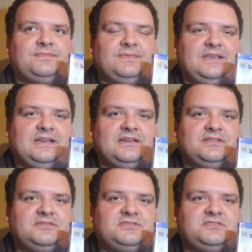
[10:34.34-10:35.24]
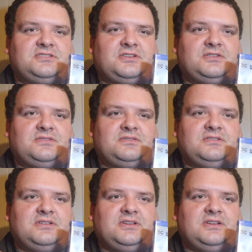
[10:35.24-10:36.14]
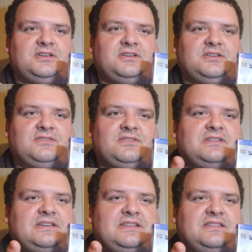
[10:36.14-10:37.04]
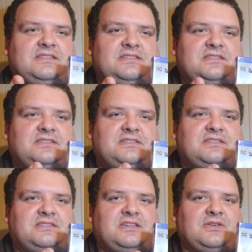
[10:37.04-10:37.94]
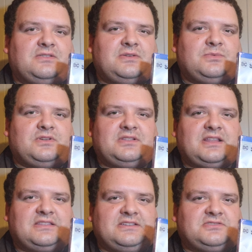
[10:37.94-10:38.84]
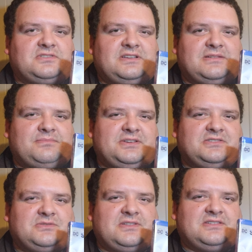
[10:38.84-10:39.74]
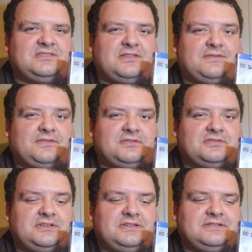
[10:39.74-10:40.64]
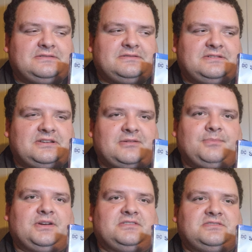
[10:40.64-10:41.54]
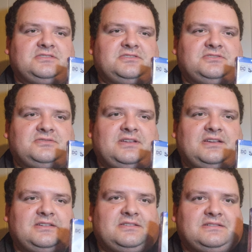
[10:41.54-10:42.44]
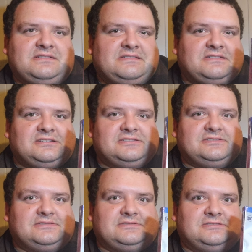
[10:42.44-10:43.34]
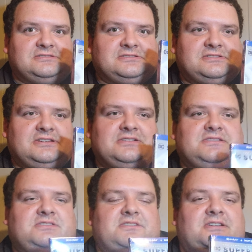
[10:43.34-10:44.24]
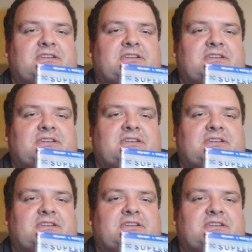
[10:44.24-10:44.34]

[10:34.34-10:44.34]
Yeah, so really the only one that this really competes with is the first season in comparison to, like, goodness.